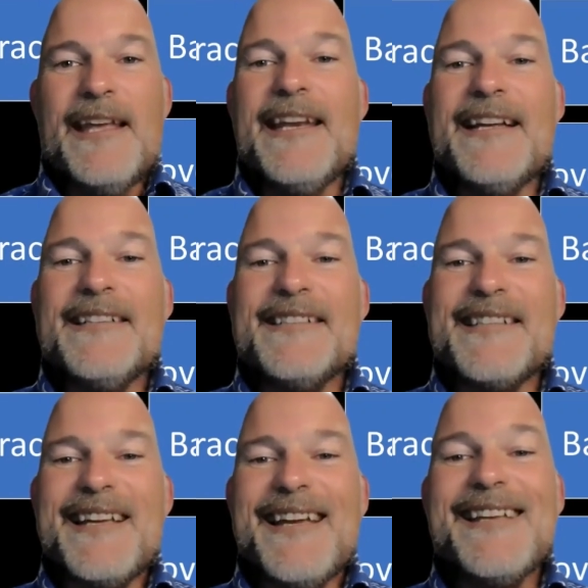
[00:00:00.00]
It
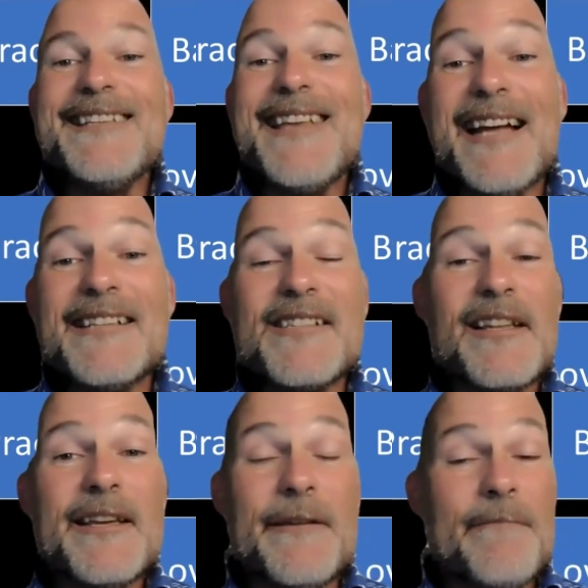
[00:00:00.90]
is
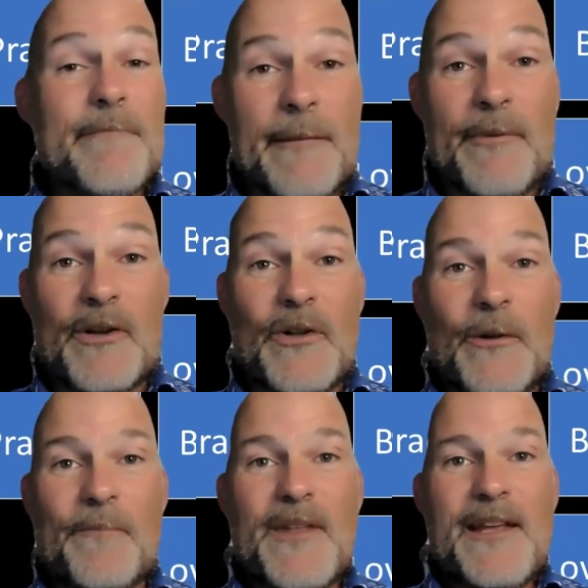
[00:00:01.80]
intensely
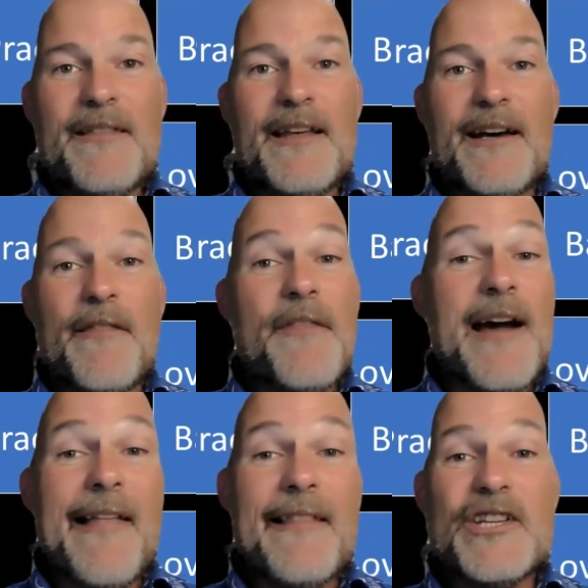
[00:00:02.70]
biblical. The
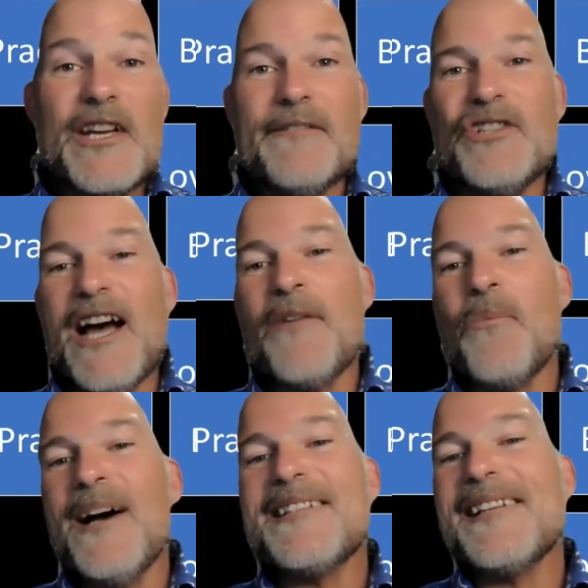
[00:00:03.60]
theology of
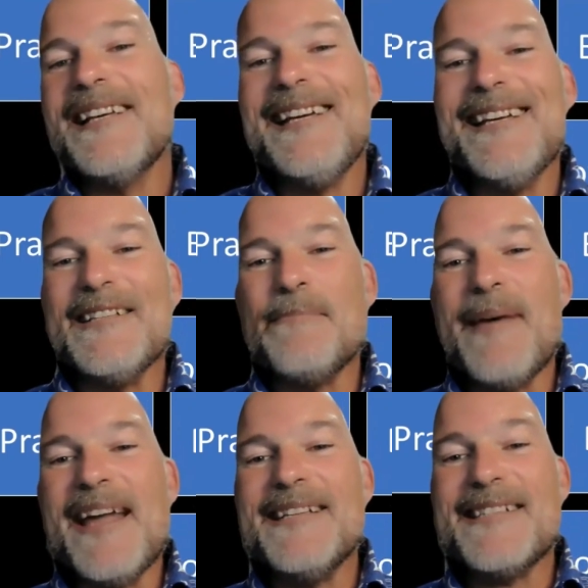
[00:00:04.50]
John Wesley is
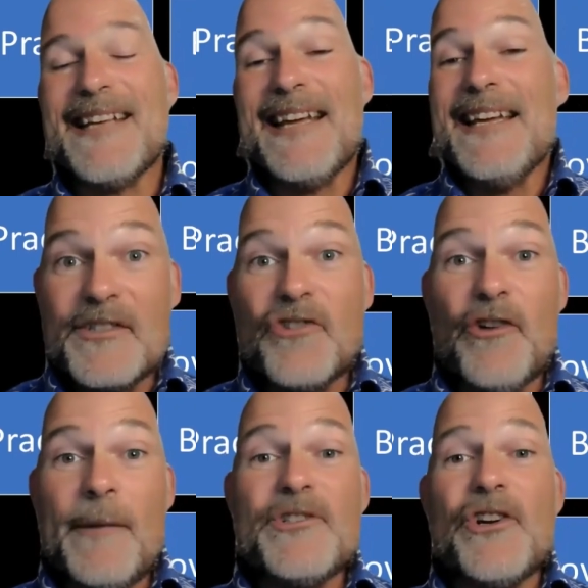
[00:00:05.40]
based on
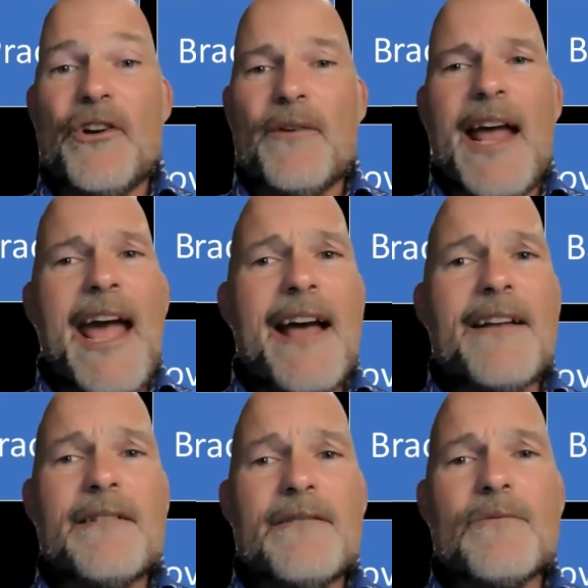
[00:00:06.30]
scripture
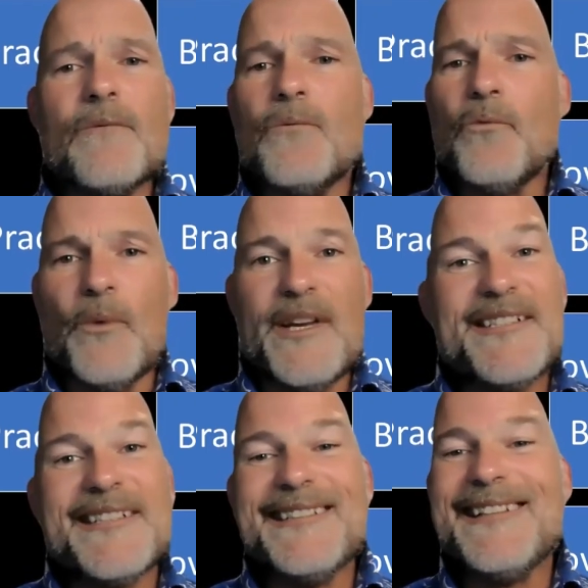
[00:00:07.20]
and
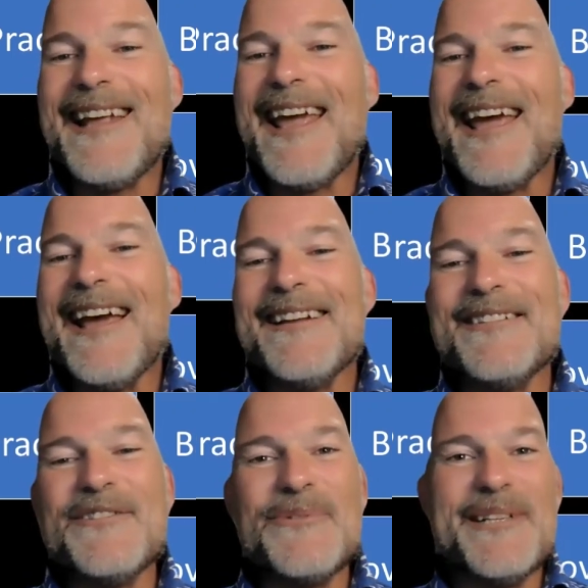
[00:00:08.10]
reason
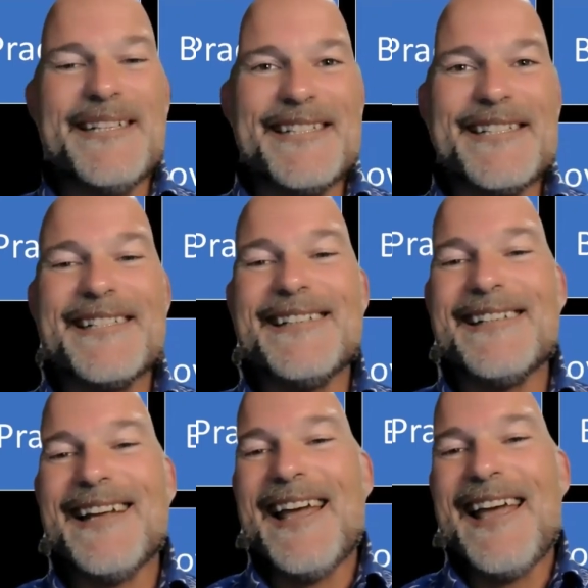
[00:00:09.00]
and
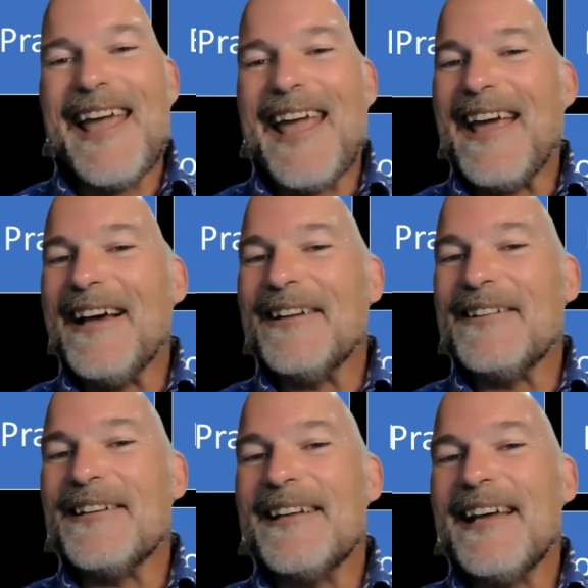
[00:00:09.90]
tradition
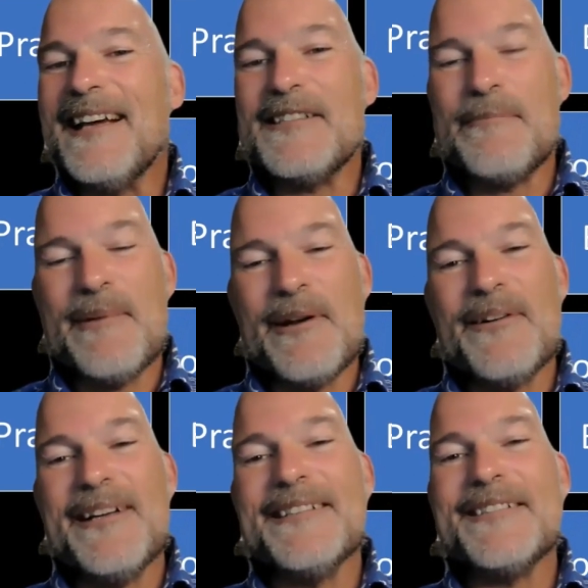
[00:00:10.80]
and
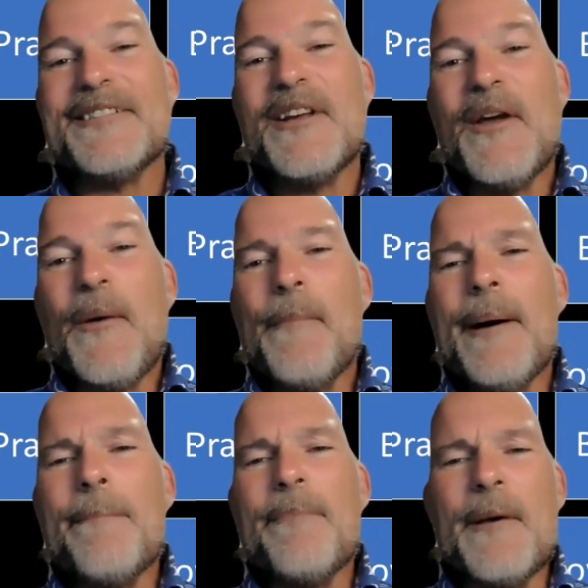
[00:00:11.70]
experience.
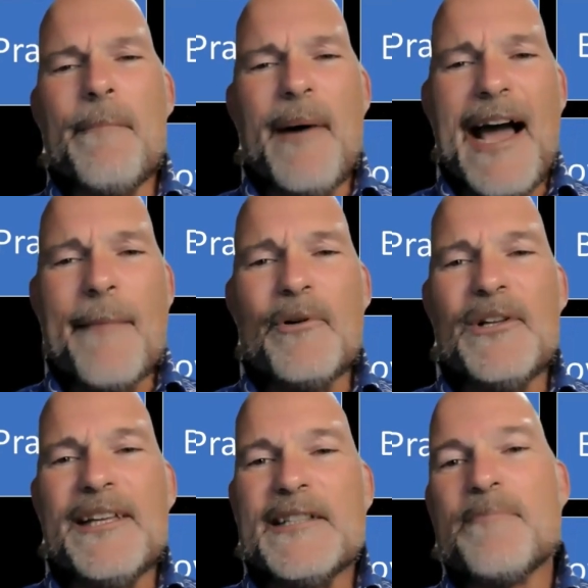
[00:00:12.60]
But the
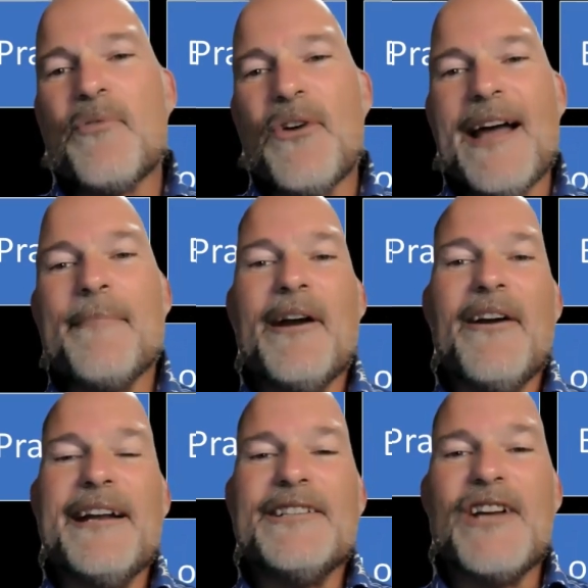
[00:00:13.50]
Bible is
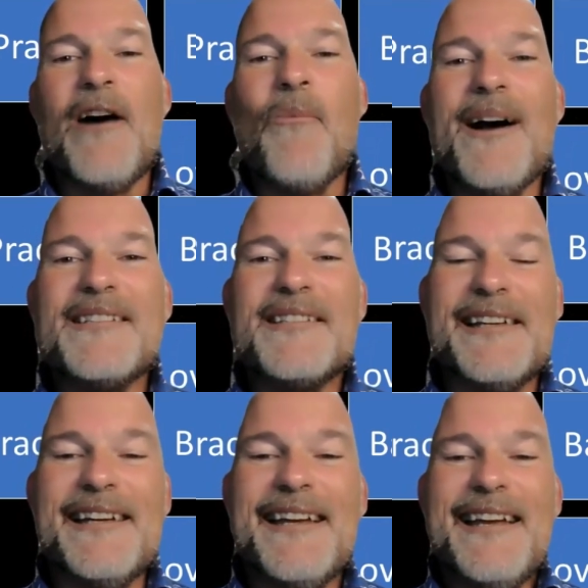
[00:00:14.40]
primary. John
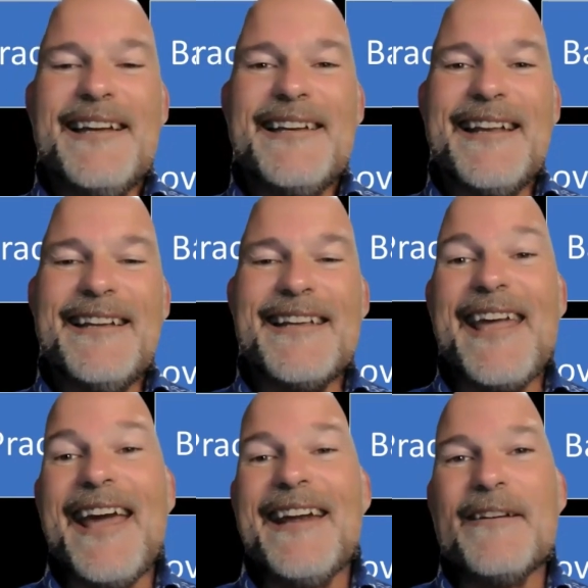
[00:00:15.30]
Wesley
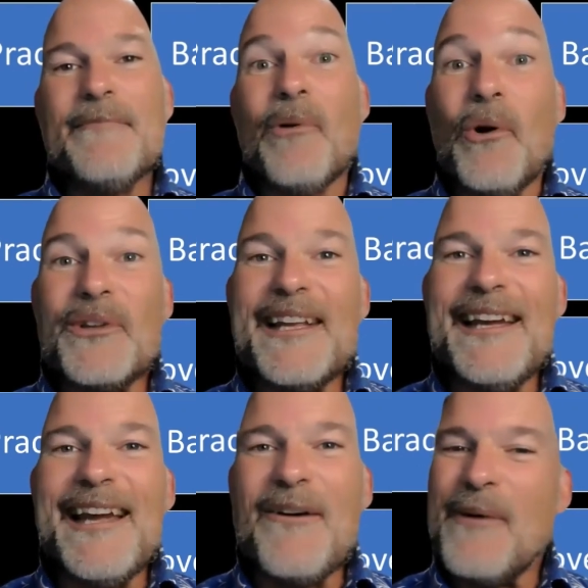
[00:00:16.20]
indicated
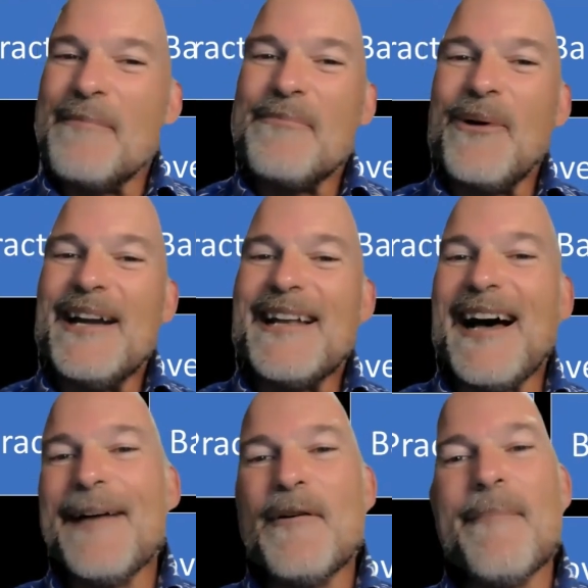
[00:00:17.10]
boldly at one
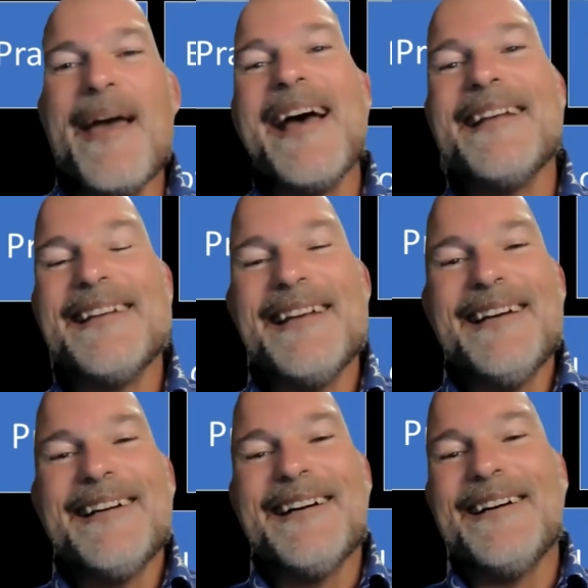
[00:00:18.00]
point, I am a man
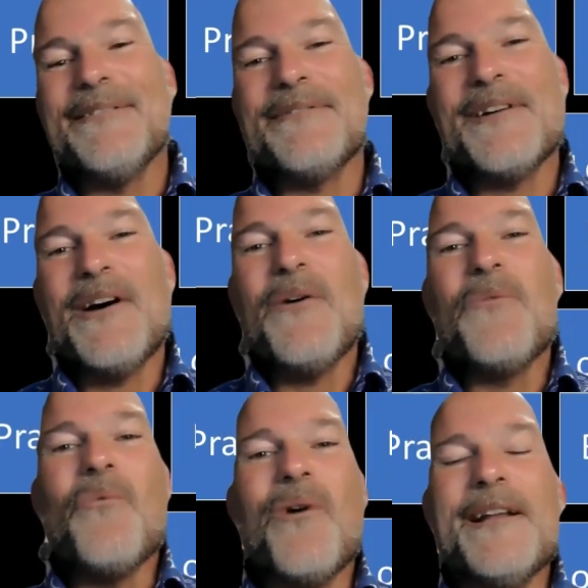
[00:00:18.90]
of
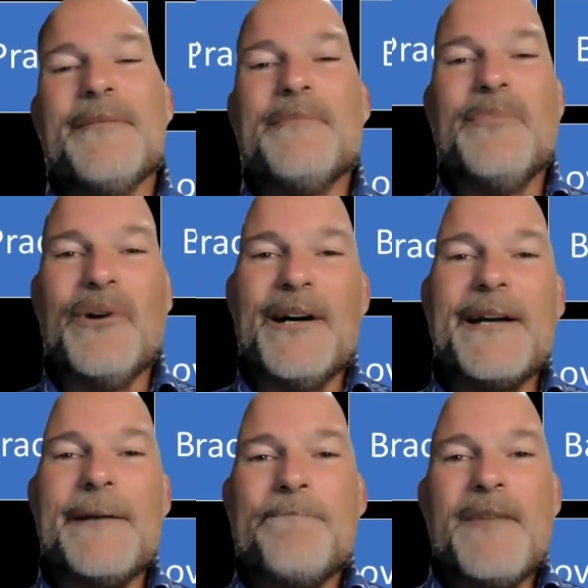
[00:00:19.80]
one
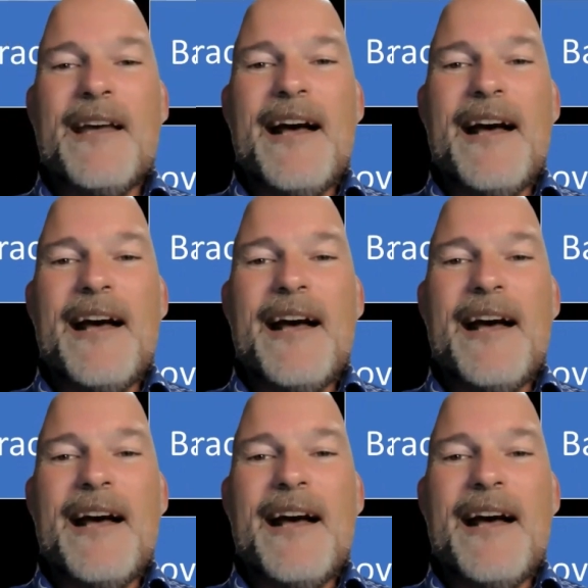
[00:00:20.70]
book.